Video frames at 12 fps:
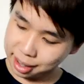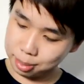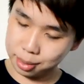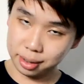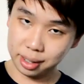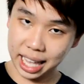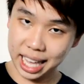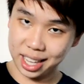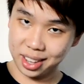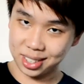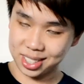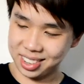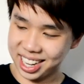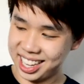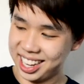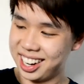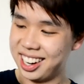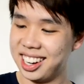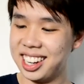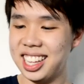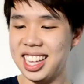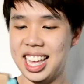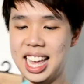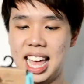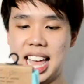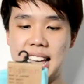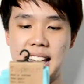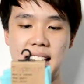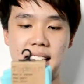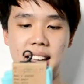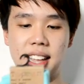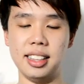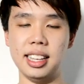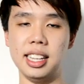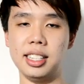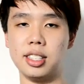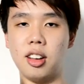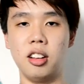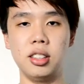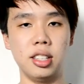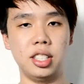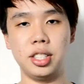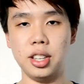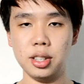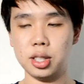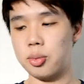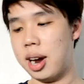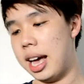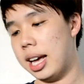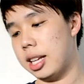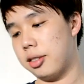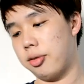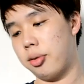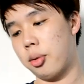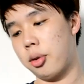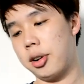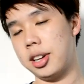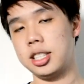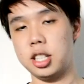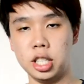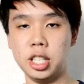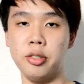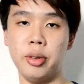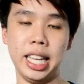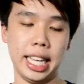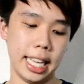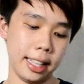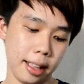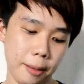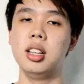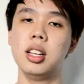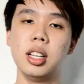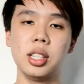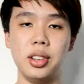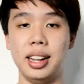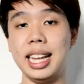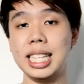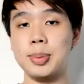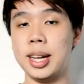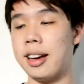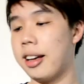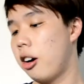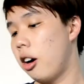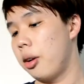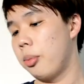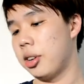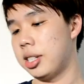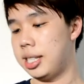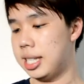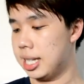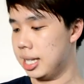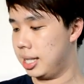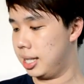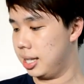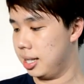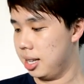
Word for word: double egg yolks right here, and it's on the sales rack for thirteen ringgit. So the next pet I got was this,